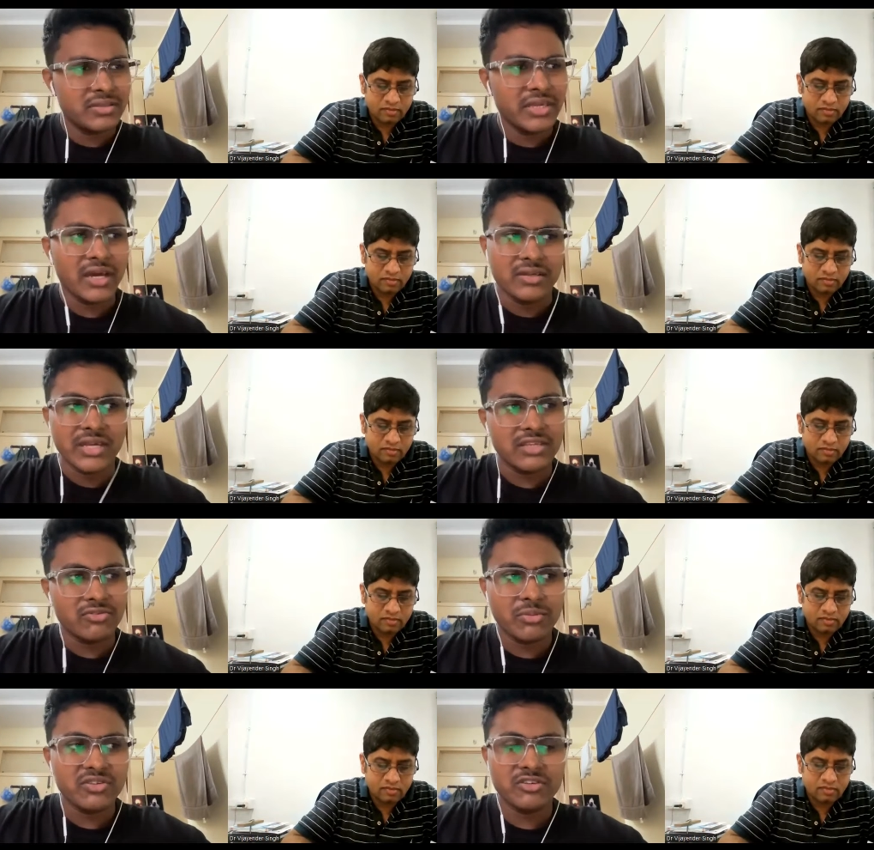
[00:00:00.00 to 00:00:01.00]
Speaker 1: yeah, that's what
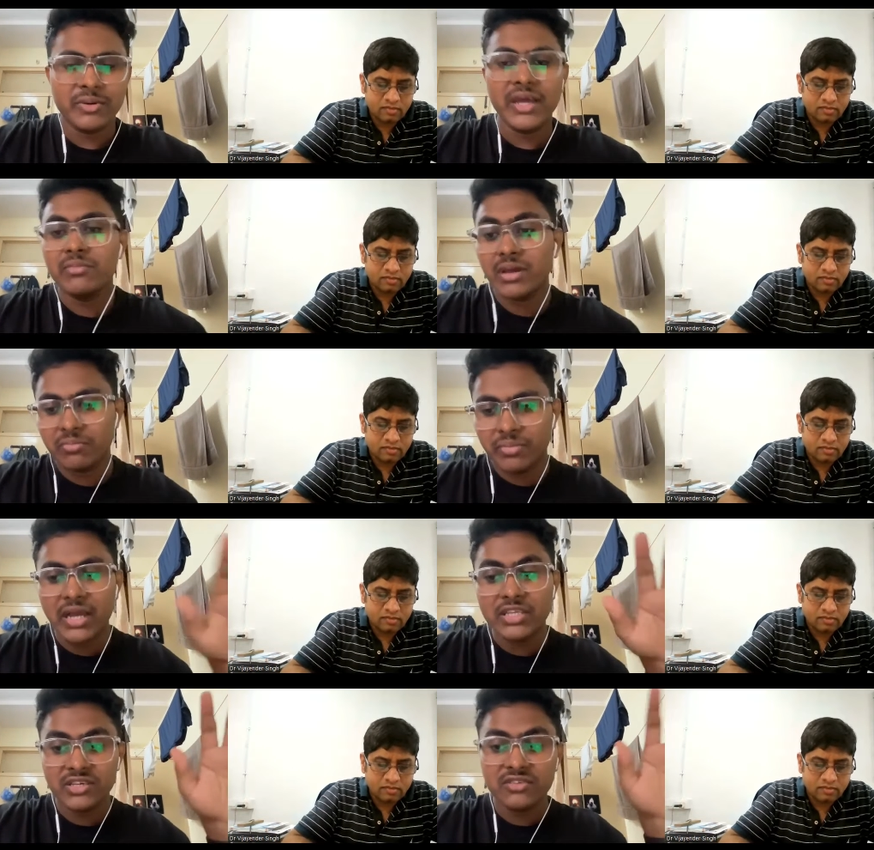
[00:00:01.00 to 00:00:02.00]
my CGPA, and my
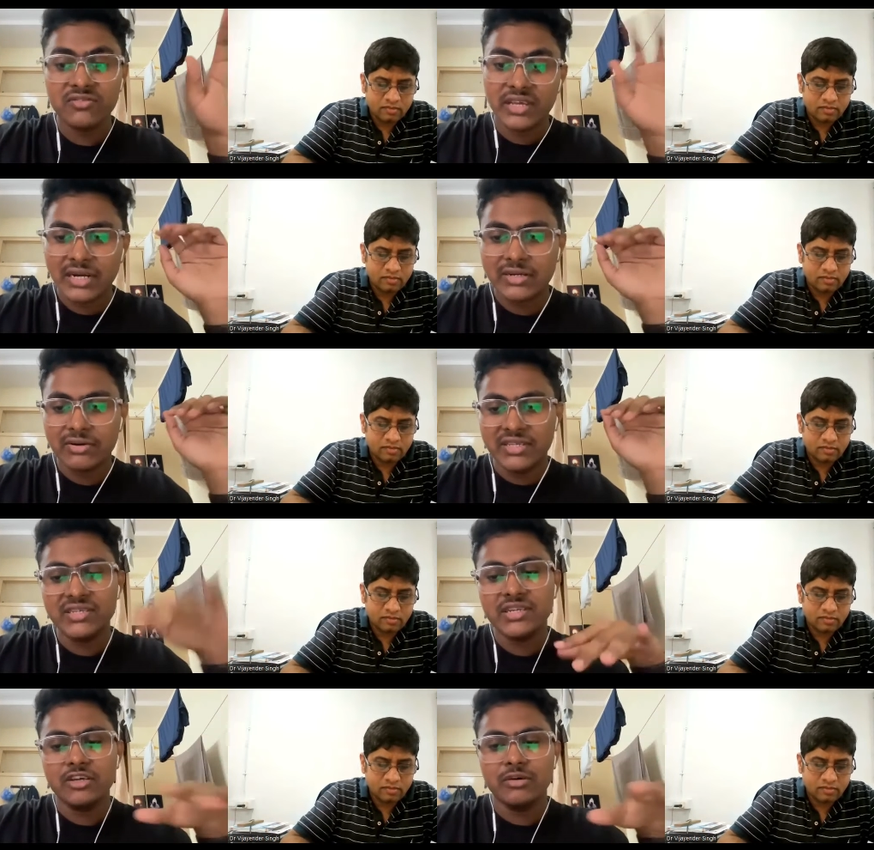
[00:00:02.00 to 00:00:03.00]
branch is electronics and
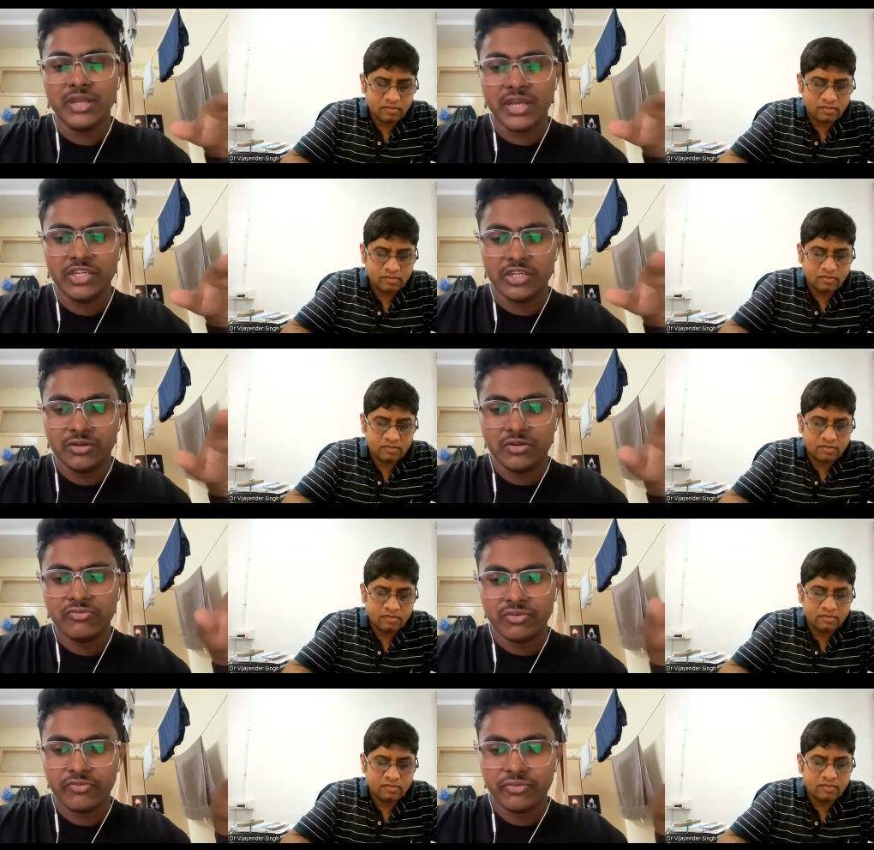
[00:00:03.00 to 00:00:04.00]
telecommunication.
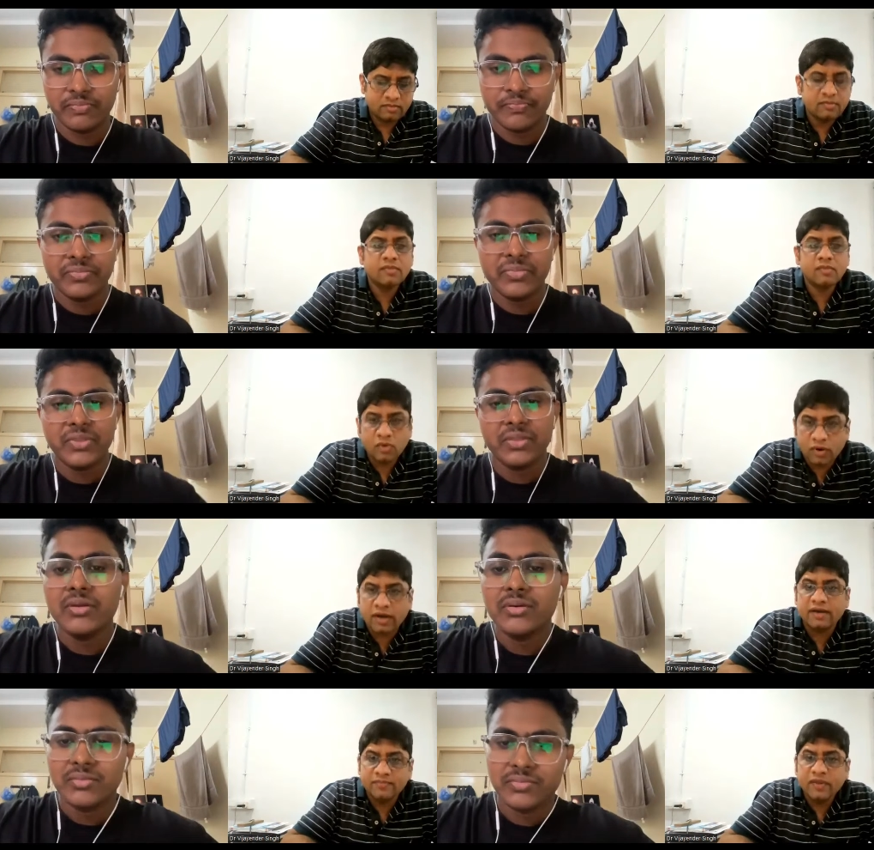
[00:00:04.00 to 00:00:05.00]

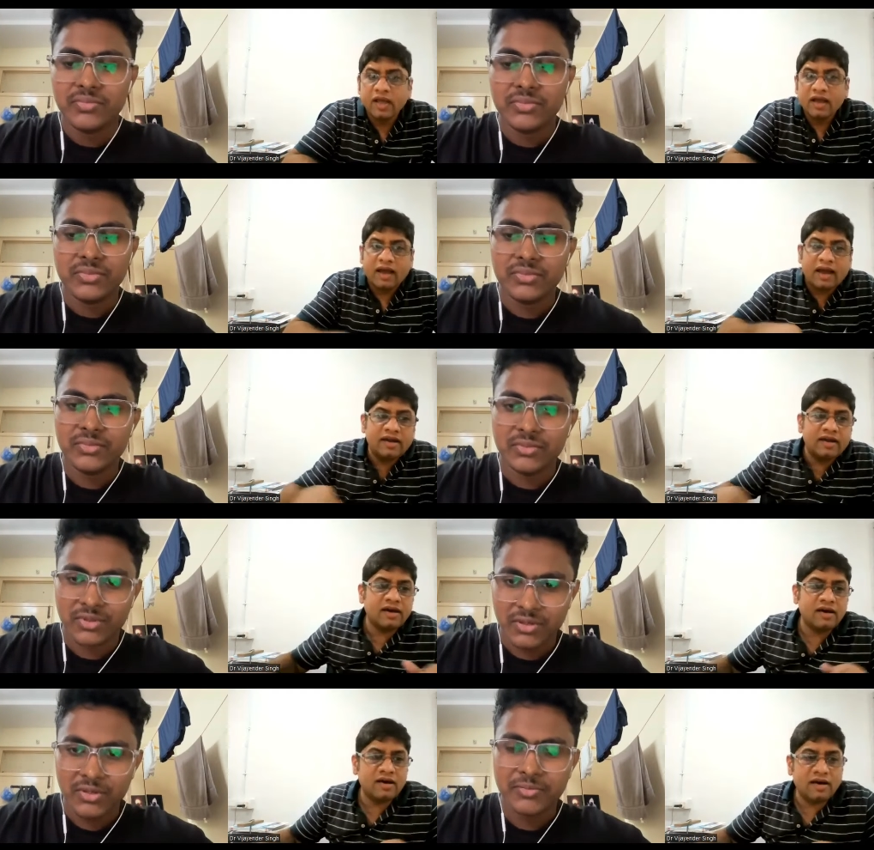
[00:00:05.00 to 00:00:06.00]
Speaker 2: Okay,
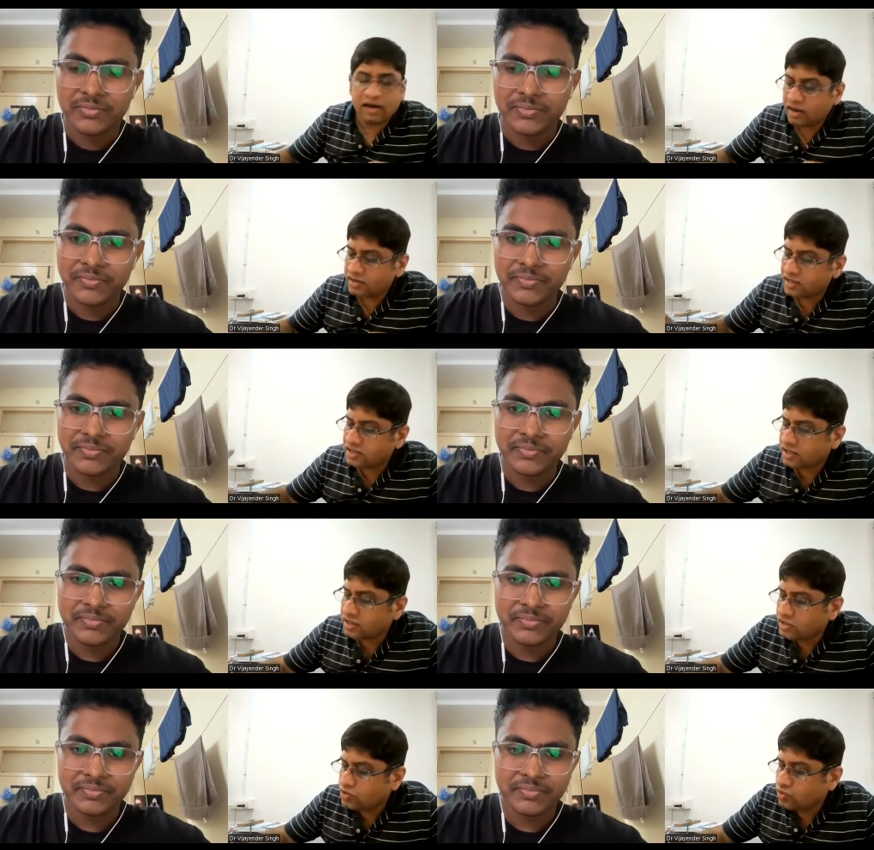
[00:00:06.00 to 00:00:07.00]
and
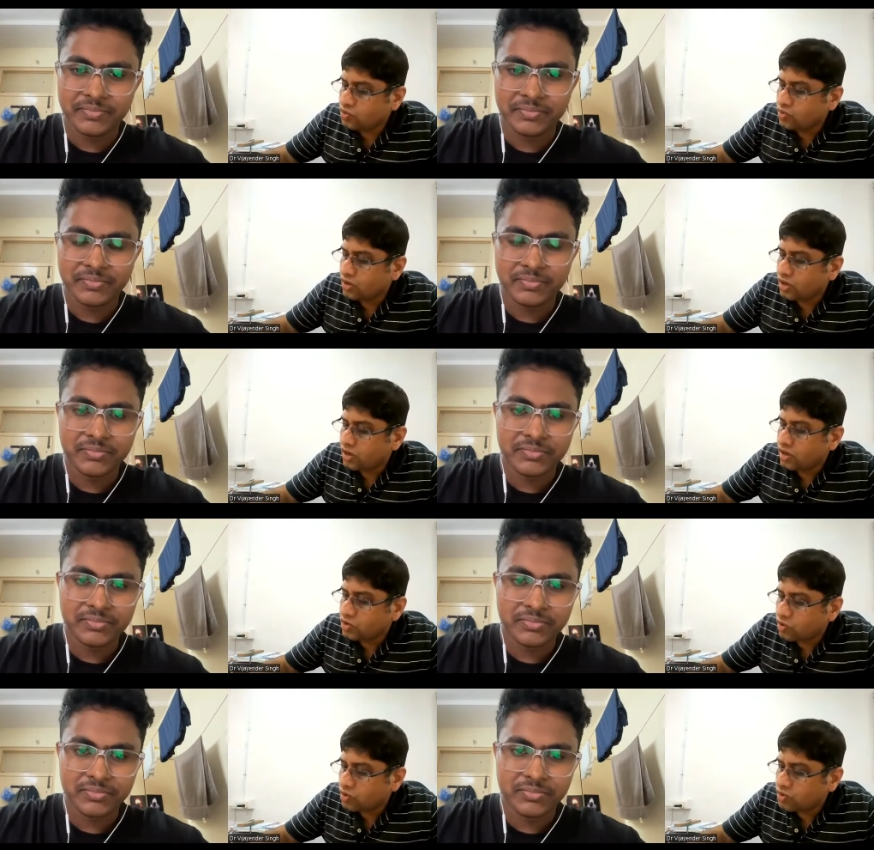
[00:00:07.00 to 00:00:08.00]
Aditya, you
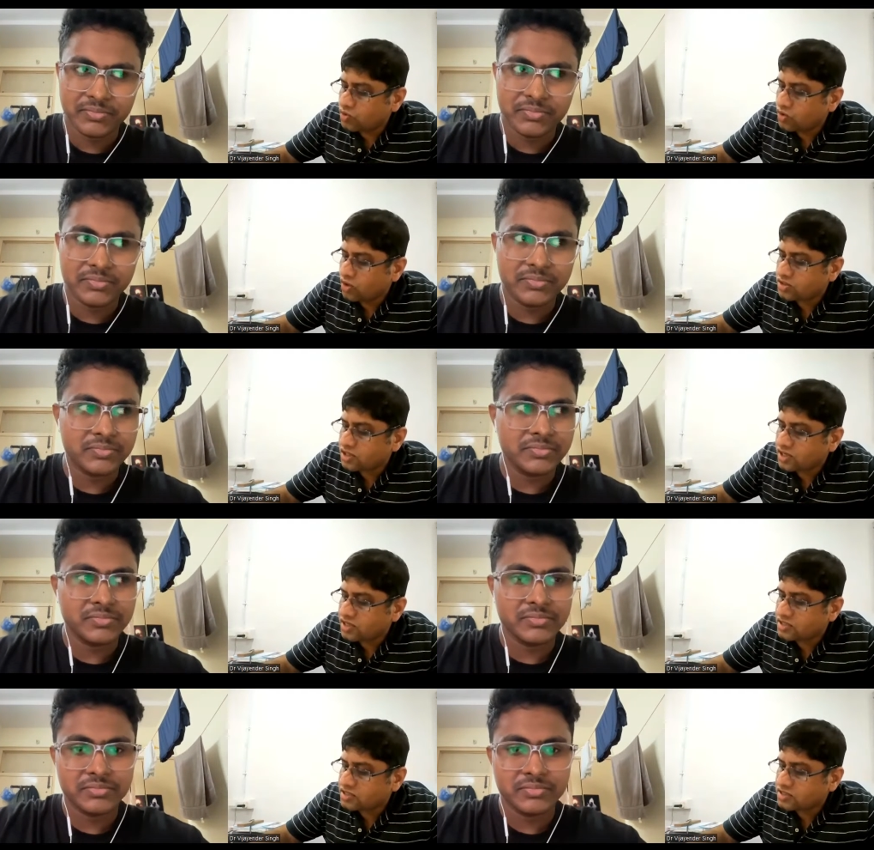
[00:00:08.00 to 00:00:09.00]
got
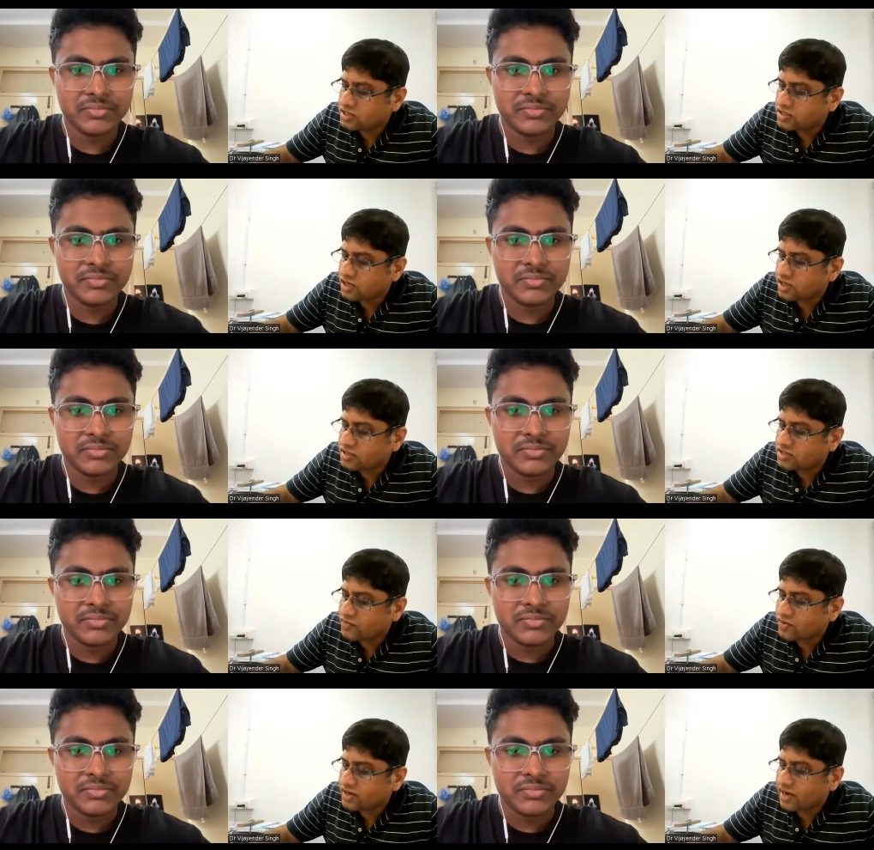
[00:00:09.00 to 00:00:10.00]

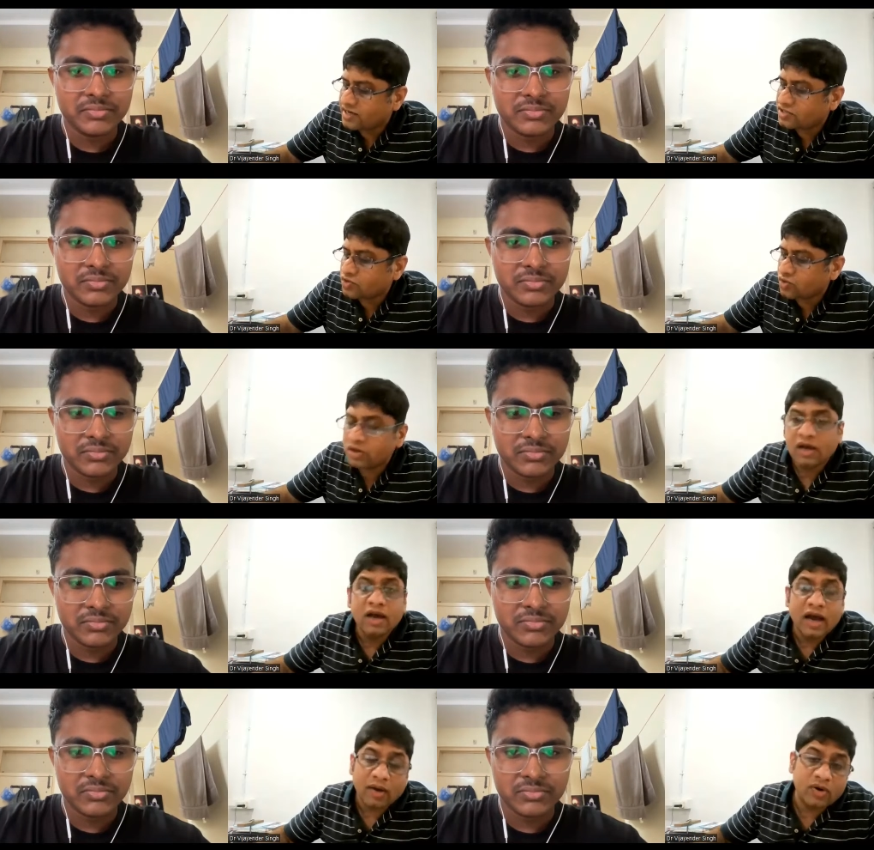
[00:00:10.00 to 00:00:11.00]
637 GATE score.